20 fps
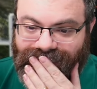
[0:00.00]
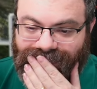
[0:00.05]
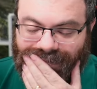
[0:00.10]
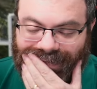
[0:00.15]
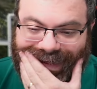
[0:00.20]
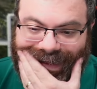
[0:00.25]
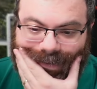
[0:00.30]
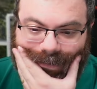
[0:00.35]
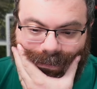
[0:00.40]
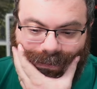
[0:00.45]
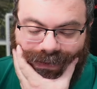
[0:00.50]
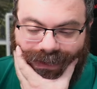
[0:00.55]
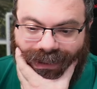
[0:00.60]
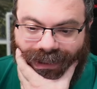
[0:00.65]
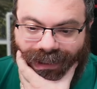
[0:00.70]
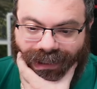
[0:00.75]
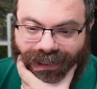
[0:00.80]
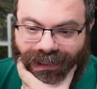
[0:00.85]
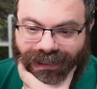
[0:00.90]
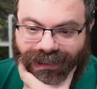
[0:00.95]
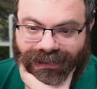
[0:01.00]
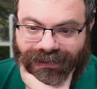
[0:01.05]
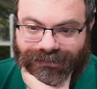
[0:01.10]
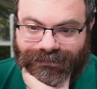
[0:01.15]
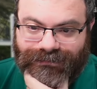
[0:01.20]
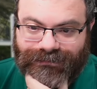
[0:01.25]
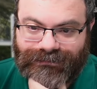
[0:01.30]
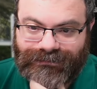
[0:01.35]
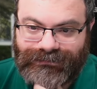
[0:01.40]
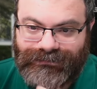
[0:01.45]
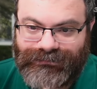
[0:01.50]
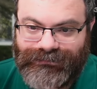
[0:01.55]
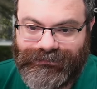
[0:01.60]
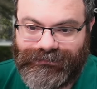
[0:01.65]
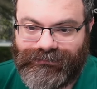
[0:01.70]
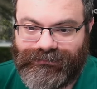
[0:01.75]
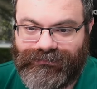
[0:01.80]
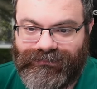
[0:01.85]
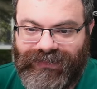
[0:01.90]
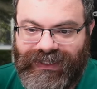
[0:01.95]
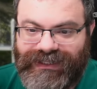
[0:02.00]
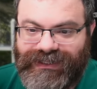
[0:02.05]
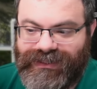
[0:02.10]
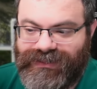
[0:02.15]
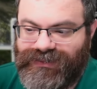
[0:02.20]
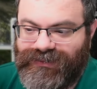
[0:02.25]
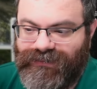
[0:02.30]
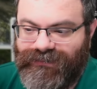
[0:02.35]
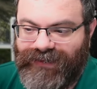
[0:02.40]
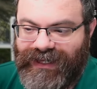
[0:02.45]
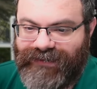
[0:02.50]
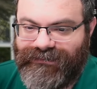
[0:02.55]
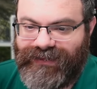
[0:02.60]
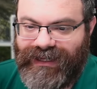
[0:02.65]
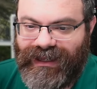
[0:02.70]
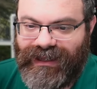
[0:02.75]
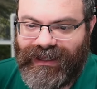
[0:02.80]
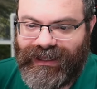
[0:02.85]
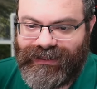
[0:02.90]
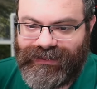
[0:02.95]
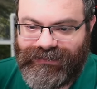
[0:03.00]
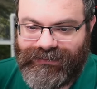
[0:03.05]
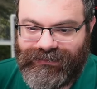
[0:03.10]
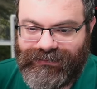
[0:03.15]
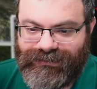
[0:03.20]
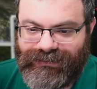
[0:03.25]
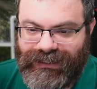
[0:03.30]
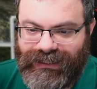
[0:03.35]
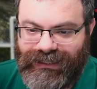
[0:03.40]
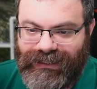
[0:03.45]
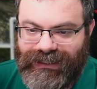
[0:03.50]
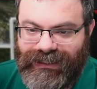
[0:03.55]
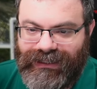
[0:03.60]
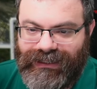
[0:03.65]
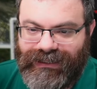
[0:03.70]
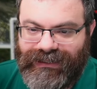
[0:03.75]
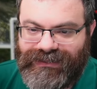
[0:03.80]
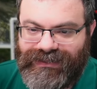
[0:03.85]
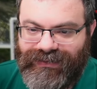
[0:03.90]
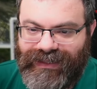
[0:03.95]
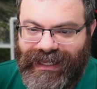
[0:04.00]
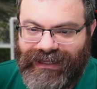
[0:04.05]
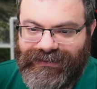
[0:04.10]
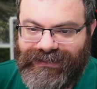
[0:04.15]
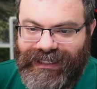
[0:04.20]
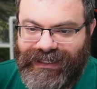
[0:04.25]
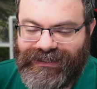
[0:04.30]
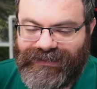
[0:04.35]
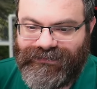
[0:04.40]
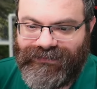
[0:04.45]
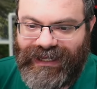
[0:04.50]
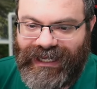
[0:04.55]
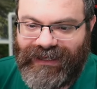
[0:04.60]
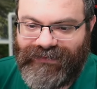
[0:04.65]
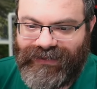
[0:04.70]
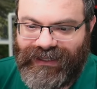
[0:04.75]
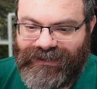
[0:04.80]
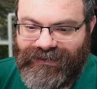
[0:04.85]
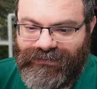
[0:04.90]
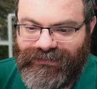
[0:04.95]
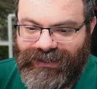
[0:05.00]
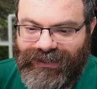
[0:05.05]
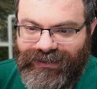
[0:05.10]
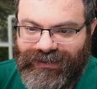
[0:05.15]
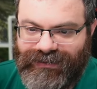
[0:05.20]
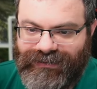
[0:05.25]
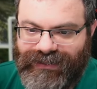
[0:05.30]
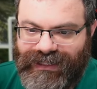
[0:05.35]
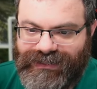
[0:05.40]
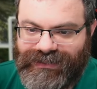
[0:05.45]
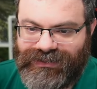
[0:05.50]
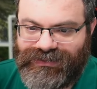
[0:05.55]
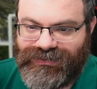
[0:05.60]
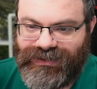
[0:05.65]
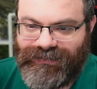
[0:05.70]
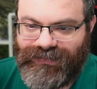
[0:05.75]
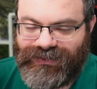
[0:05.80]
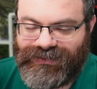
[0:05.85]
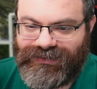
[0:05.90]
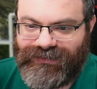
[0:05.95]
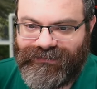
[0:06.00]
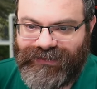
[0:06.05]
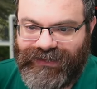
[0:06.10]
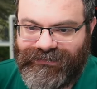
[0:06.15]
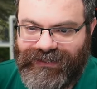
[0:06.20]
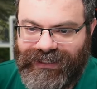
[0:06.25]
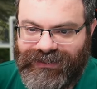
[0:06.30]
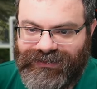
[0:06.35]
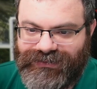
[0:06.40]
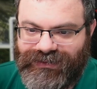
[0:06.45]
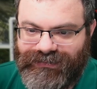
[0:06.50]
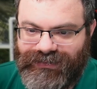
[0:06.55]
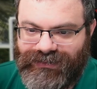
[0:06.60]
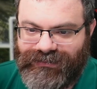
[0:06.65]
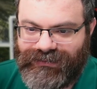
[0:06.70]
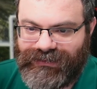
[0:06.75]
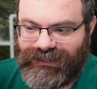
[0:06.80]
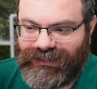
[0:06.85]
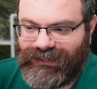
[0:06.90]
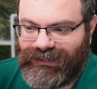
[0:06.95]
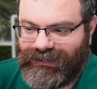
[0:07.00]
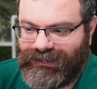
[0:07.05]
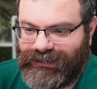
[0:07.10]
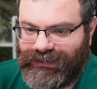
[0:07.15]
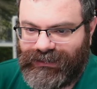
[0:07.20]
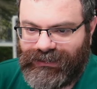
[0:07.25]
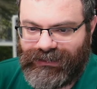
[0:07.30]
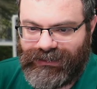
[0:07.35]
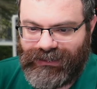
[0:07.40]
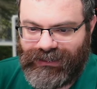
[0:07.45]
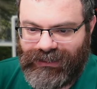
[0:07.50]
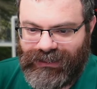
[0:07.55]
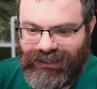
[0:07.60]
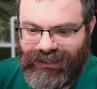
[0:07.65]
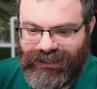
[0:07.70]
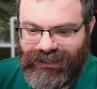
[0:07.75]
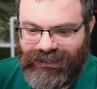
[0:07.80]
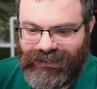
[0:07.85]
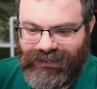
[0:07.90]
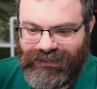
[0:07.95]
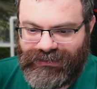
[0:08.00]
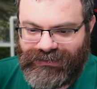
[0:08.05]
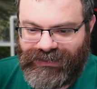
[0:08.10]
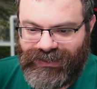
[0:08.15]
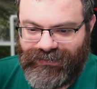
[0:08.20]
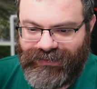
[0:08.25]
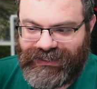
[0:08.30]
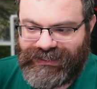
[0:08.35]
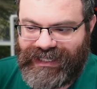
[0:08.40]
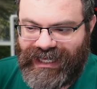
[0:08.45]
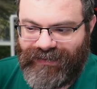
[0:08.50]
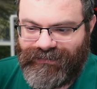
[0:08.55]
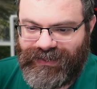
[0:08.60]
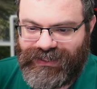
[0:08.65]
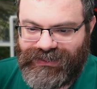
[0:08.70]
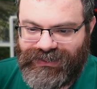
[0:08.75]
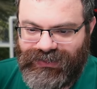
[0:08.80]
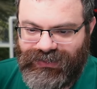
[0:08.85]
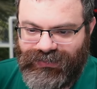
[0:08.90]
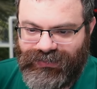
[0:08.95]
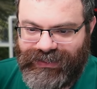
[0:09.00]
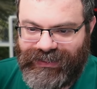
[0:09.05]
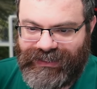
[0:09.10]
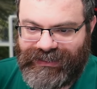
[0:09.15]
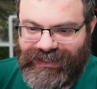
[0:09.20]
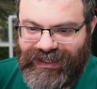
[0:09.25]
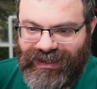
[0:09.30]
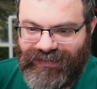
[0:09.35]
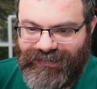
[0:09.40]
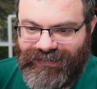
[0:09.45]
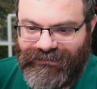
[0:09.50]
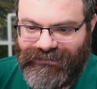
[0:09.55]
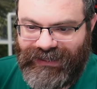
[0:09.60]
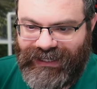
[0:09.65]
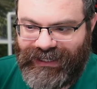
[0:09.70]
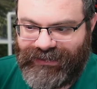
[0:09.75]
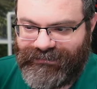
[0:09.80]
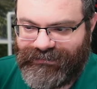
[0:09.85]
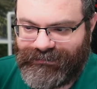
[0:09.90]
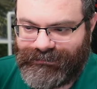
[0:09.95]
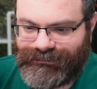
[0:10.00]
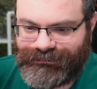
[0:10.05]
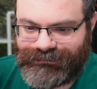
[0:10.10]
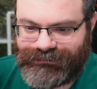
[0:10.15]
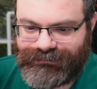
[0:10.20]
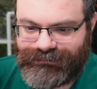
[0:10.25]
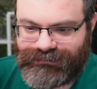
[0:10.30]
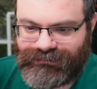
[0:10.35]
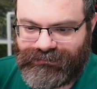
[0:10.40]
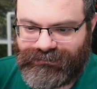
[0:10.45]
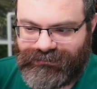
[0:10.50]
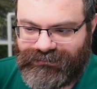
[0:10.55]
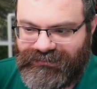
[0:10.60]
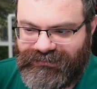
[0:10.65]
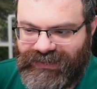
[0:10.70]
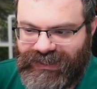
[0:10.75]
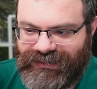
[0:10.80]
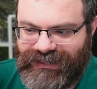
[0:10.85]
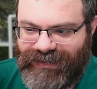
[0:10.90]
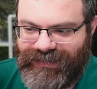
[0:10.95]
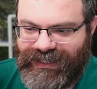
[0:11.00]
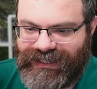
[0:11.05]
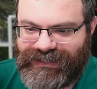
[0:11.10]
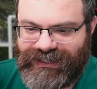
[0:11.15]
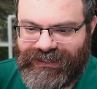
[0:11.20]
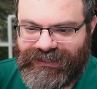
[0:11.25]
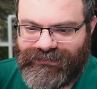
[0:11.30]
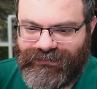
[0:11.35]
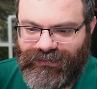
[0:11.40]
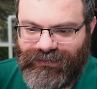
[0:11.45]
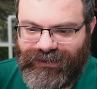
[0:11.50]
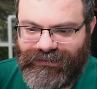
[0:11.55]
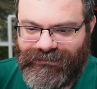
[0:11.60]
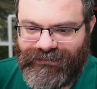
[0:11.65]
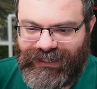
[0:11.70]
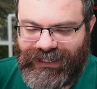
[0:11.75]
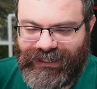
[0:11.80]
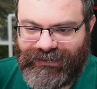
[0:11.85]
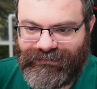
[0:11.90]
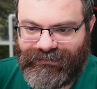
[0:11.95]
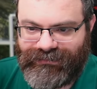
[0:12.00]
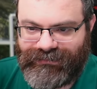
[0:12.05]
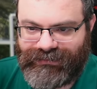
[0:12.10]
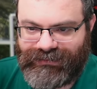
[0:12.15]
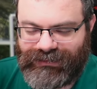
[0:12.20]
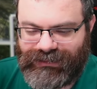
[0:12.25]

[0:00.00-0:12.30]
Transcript: Wow, um, this is two five nine, and so that takes five out of here. That's a triple two five nine triple. So this can't be two and this can't be five. That makes this four and five.